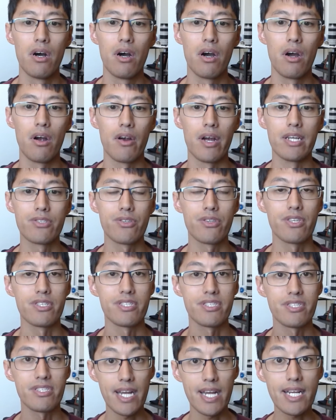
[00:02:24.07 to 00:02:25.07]
All right, so the
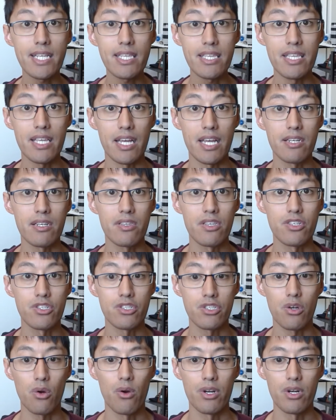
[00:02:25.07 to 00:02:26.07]
second thing that
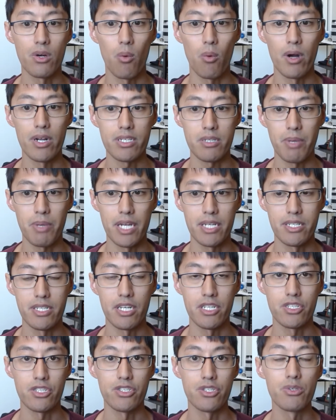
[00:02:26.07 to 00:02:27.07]
you're going to want to pay
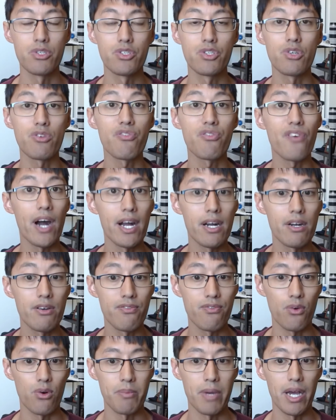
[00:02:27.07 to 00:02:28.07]
attention to is your file
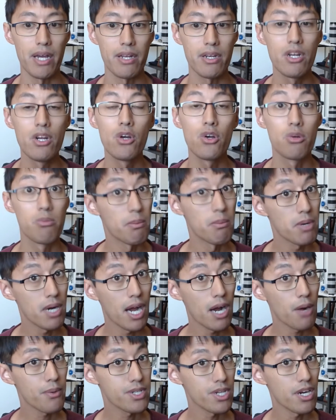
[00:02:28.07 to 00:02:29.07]
format. Remember
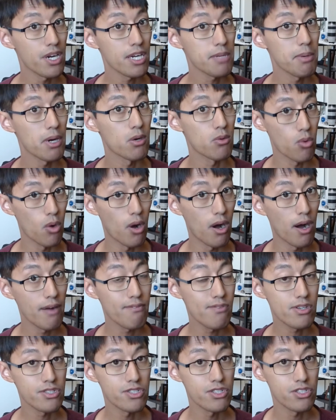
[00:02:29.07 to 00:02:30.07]
how we talk about RAW
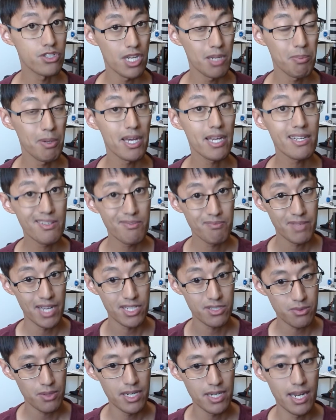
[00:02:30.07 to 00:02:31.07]
versus JPEG?
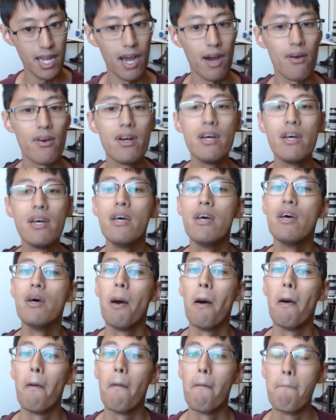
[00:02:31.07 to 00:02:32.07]
That's right now.
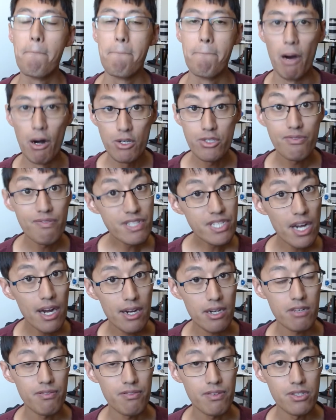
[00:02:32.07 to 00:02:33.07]
Most
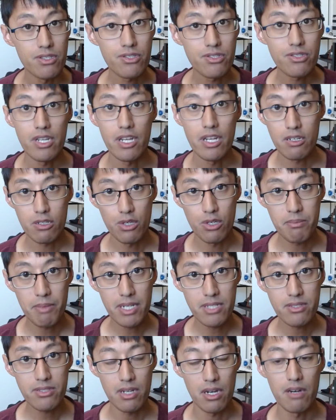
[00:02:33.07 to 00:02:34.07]
photographers, including
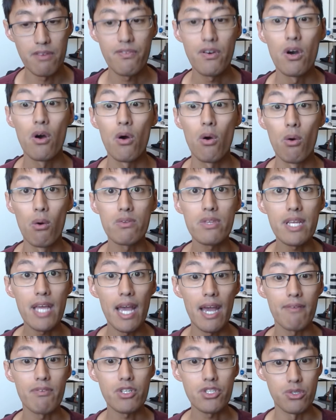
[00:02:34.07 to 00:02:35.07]
myself, only
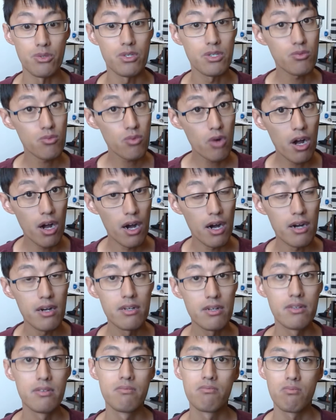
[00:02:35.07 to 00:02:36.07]
ever shoot in RAW.
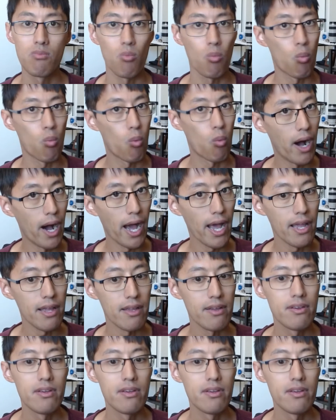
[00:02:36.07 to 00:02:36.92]
Why?